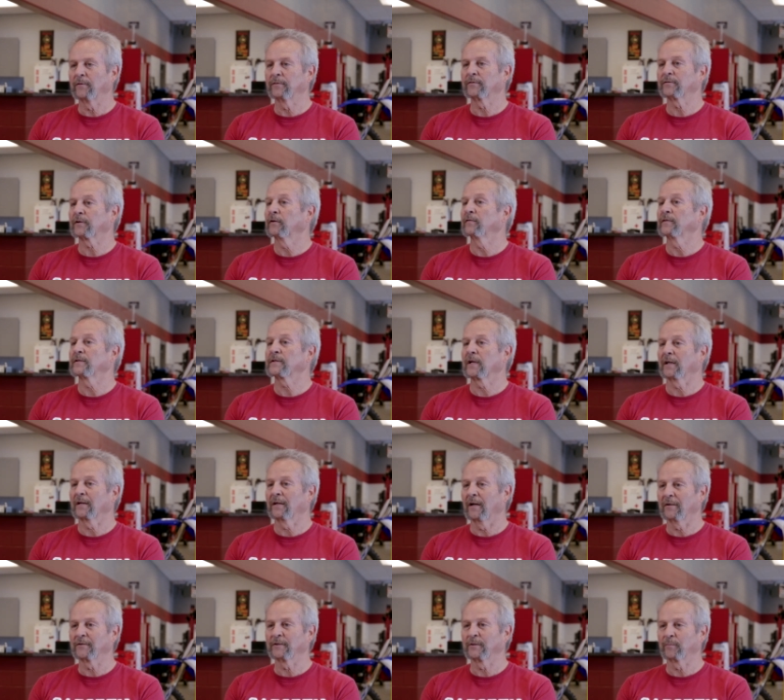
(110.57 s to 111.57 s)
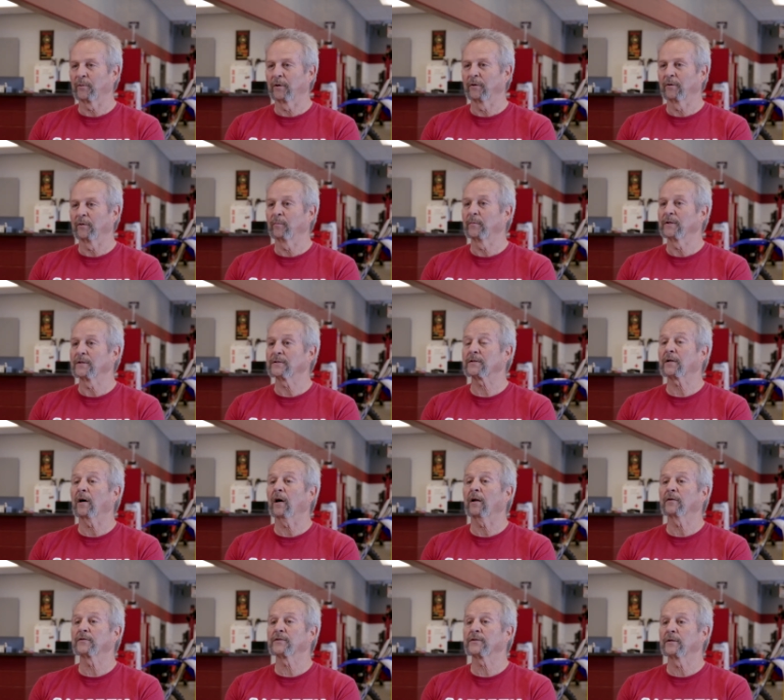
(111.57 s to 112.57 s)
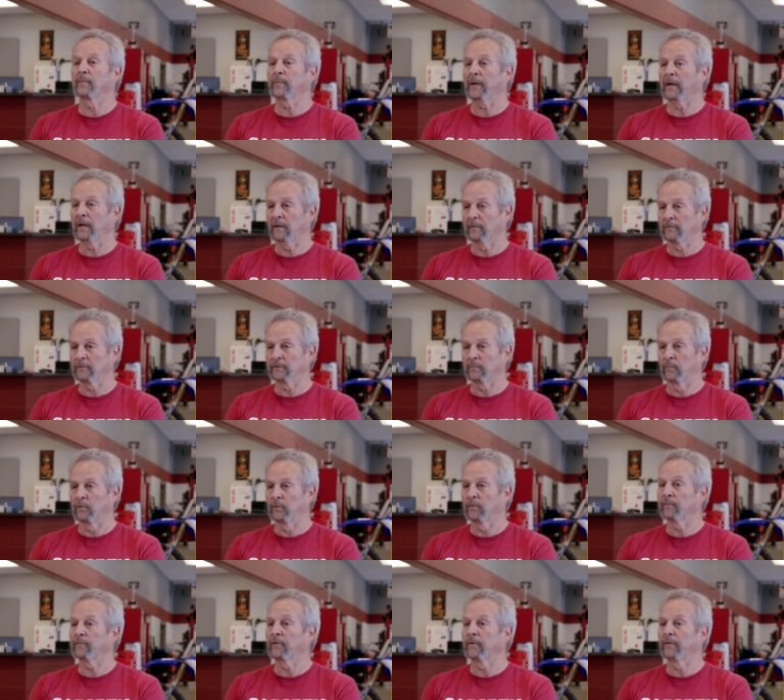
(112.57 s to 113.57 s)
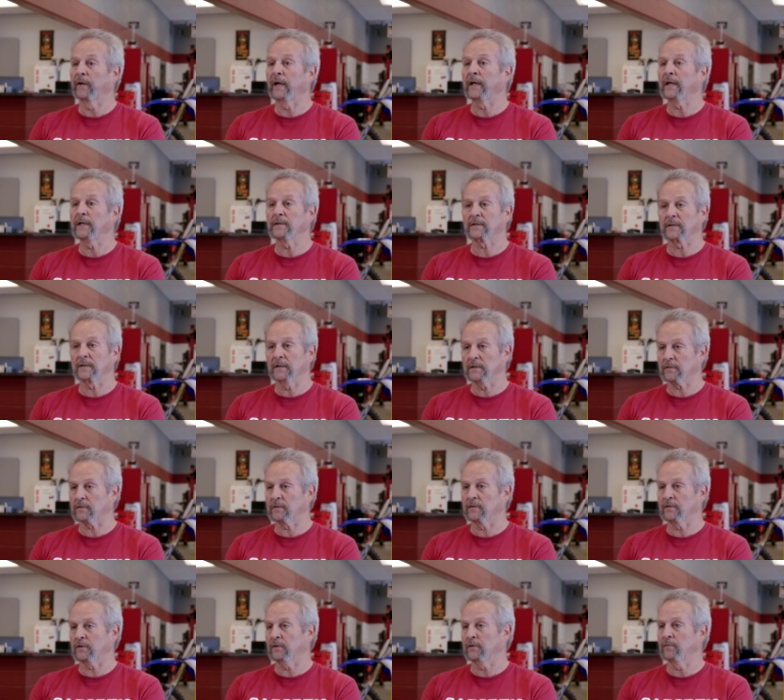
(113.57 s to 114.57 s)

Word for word: Service Technology Program is scholarship eligible for the ACE Institute